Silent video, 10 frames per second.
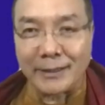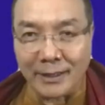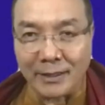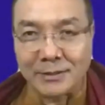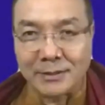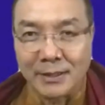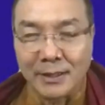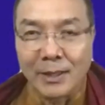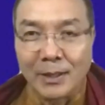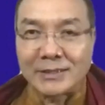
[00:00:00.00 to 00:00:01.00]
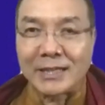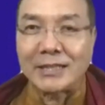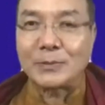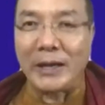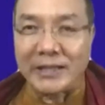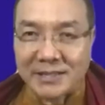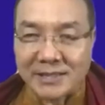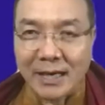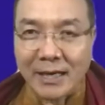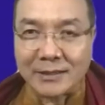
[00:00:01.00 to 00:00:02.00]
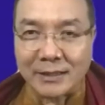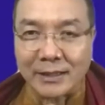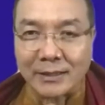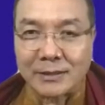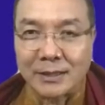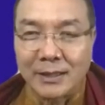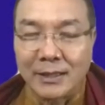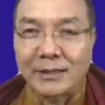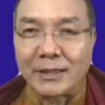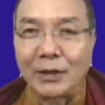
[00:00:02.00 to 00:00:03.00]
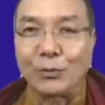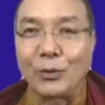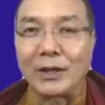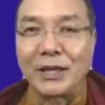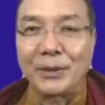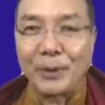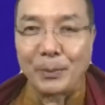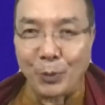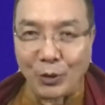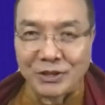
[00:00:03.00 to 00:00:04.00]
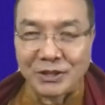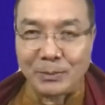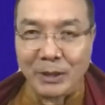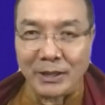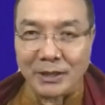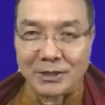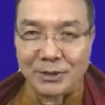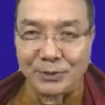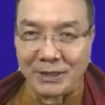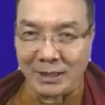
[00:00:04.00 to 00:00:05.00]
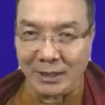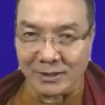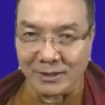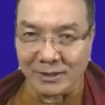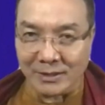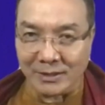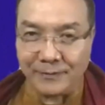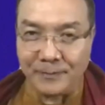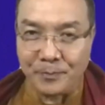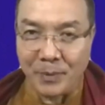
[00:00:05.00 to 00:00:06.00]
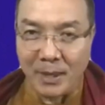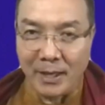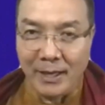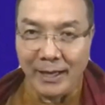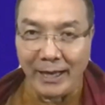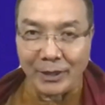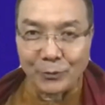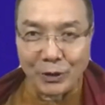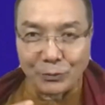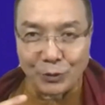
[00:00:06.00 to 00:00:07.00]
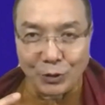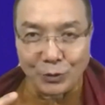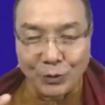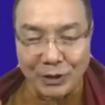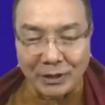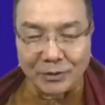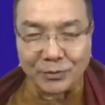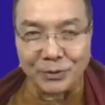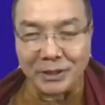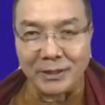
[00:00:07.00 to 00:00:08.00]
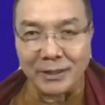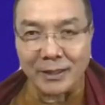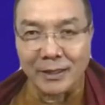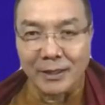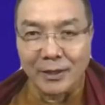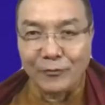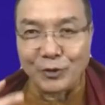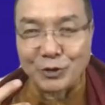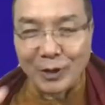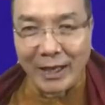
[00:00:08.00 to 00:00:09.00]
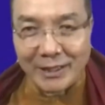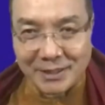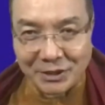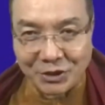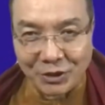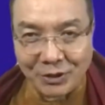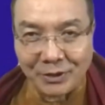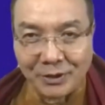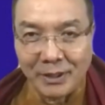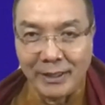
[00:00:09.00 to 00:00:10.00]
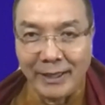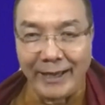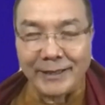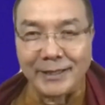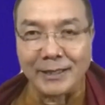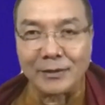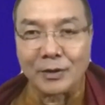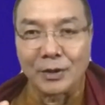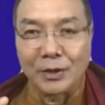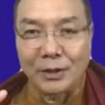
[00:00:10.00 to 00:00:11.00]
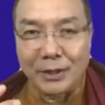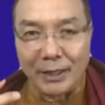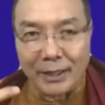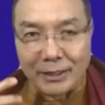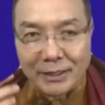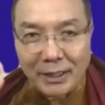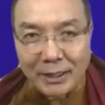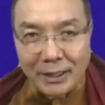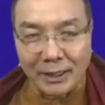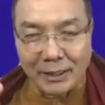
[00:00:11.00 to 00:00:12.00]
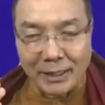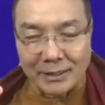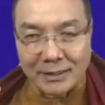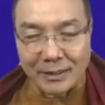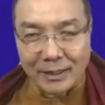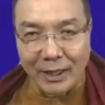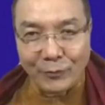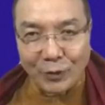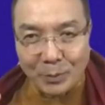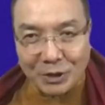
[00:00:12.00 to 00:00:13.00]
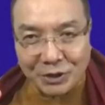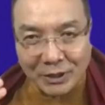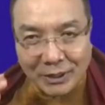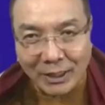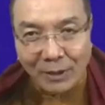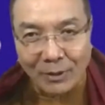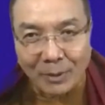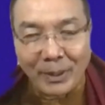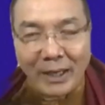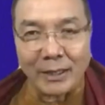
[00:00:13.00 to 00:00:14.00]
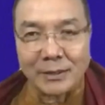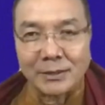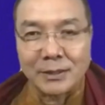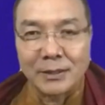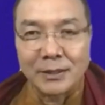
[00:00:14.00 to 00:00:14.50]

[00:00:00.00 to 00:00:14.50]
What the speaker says: in it. Just by reciting it, that will give a positive energy within ourselves. And when we do it with the visualization and then carrying that affirmation in our mind,